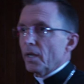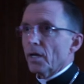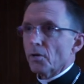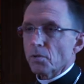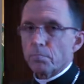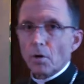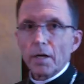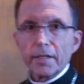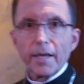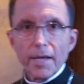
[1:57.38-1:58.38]
here to
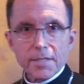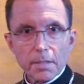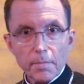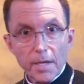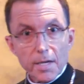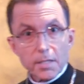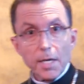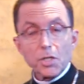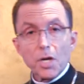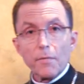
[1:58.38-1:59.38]
broadcast the Mass
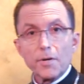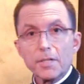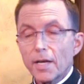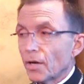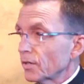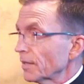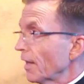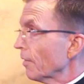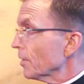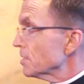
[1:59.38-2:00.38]
each and every day on
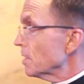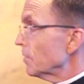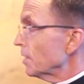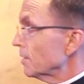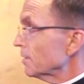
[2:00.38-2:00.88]
Catholic T V.